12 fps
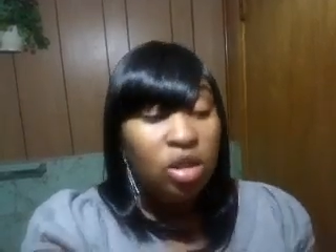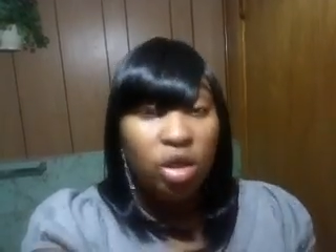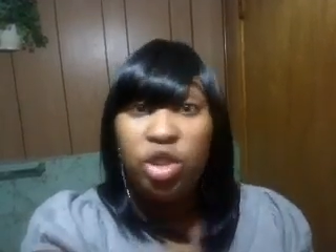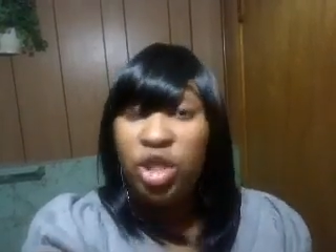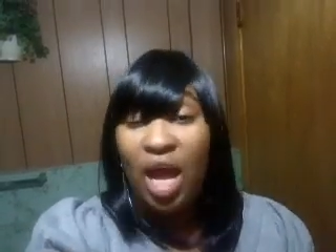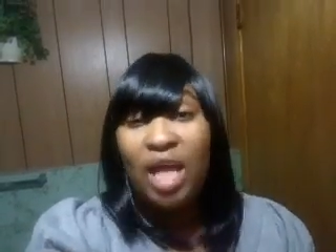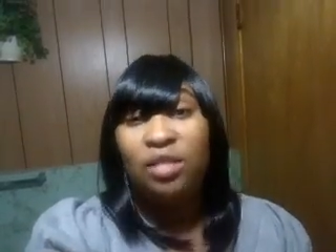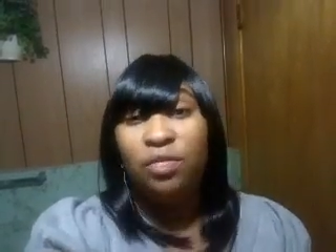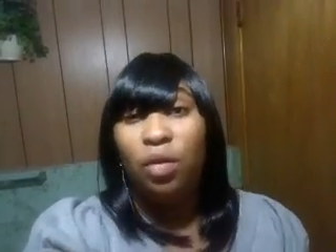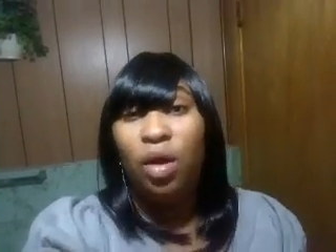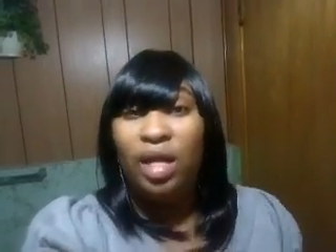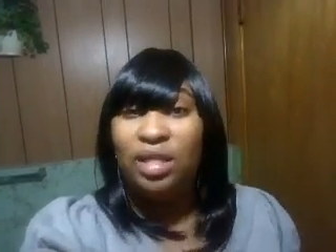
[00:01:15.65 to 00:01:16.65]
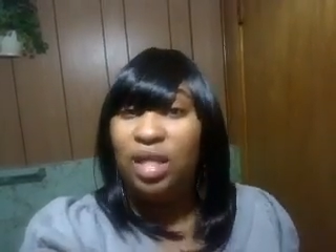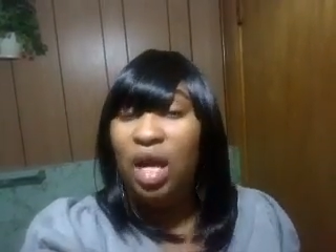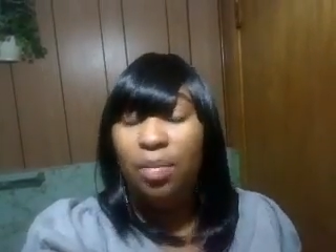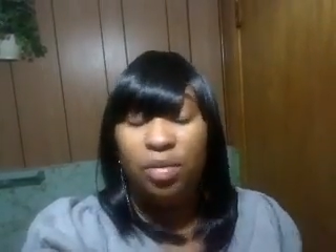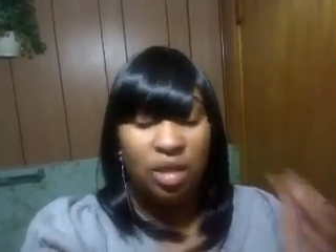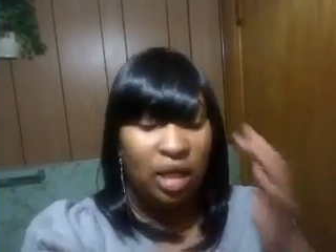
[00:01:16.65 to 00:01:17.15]
So she asked for
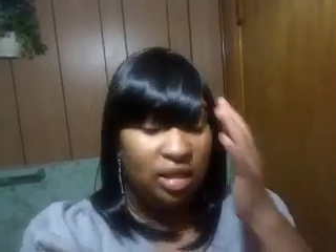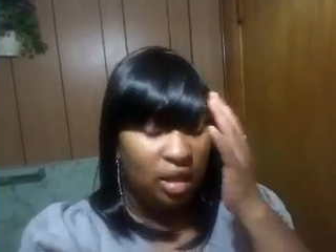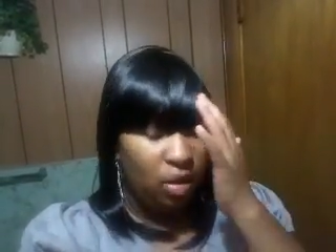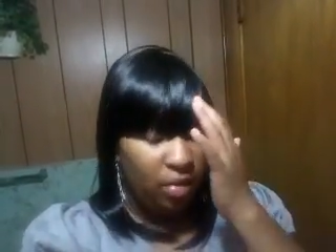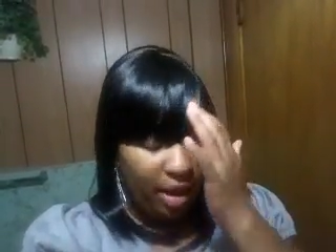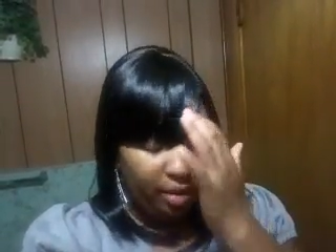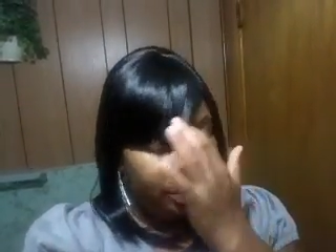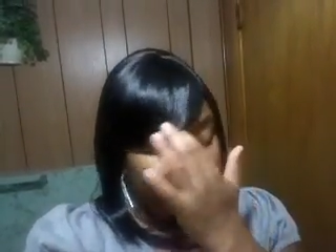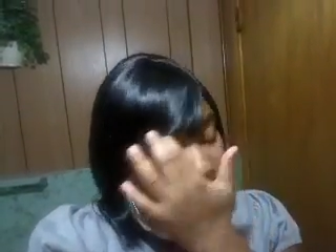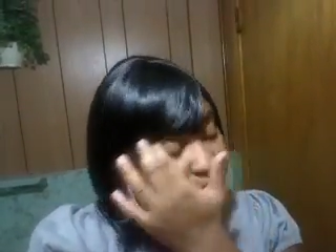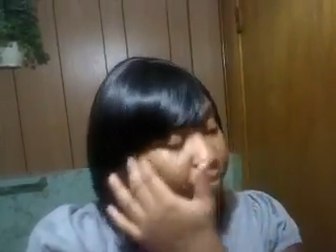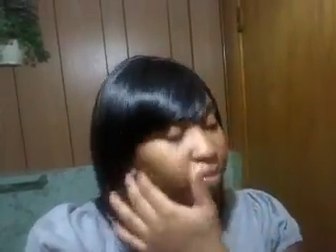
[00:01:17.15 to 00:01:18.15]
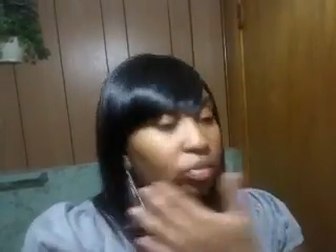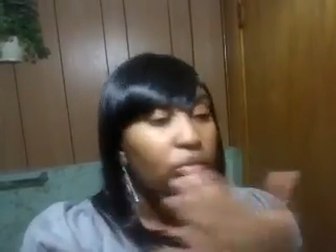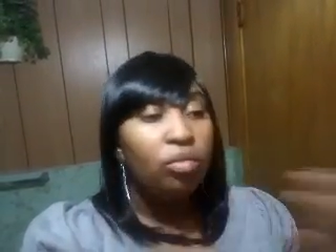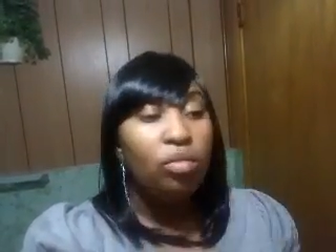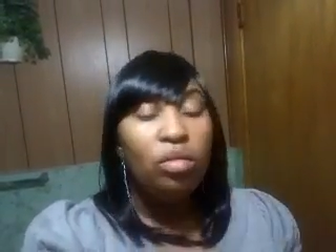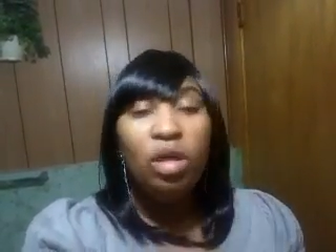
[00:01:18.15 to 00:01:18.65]
examples. I said, okay.
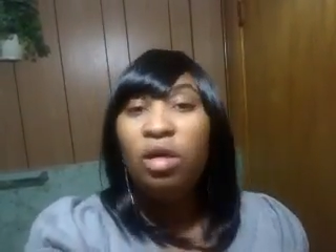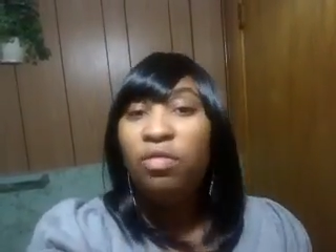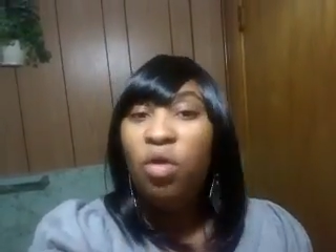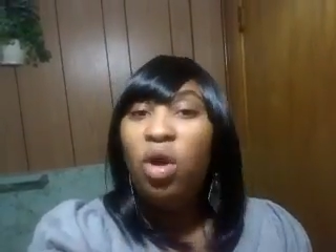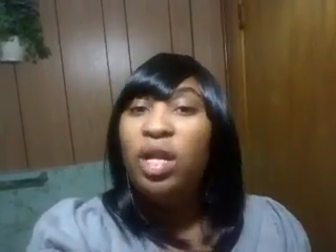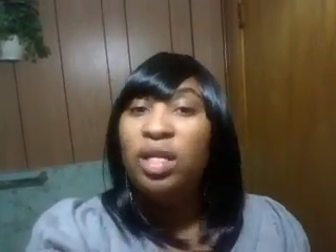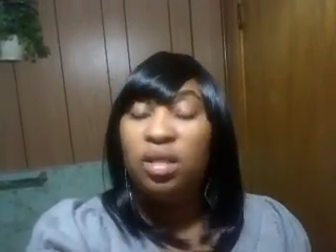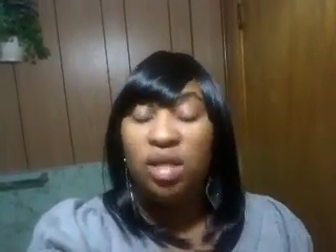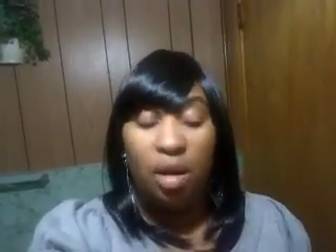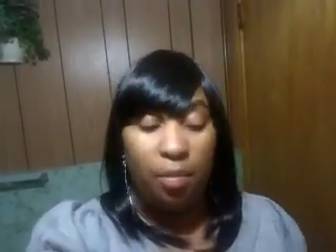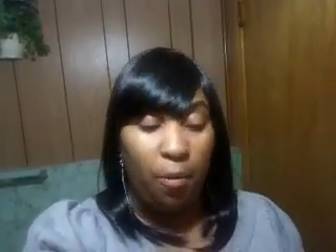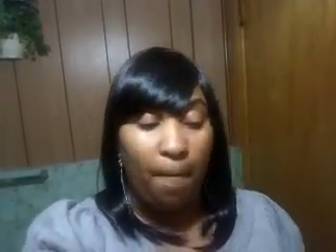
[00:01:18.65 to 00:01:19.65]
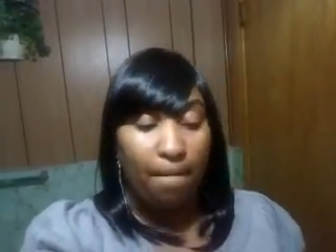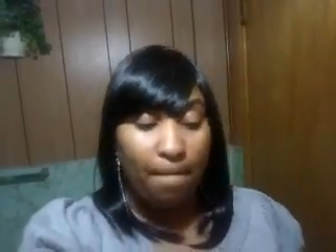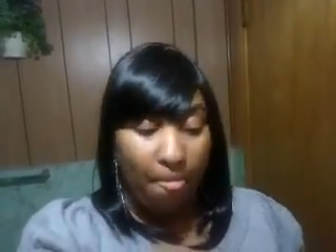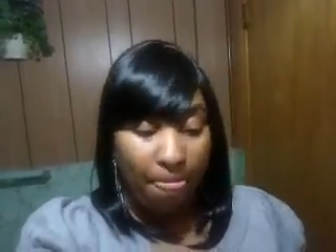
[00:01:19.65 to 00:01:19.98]
For an example,